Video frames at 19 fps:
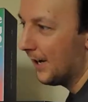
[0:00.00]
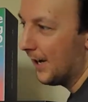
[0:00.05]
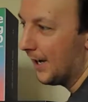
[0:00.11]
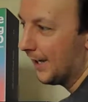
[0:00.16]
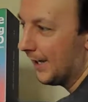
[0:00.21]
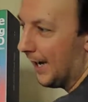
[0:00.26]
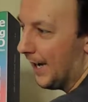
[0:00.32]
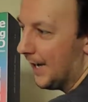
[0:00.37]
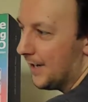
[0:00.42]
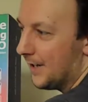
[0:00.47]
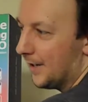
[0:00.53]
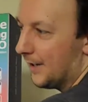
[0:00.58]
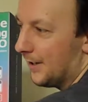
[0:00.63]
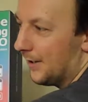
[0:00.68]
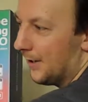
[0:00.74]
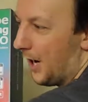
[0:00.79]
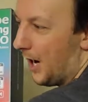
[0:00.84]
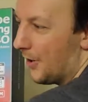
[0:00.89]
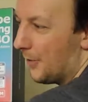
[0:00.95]
Again,
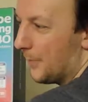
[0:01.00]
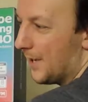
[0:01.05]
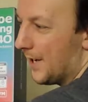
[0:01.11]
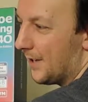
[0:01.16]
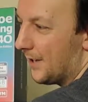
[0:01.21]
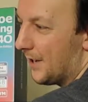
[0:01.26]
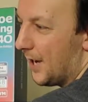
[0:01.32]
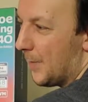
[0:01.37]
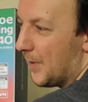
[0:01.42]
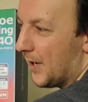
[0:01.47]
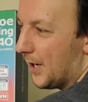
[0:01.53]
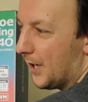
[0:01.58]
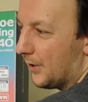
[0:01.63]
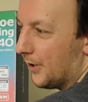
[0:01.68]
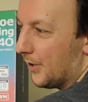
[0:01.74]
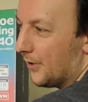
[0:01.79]
100% CPU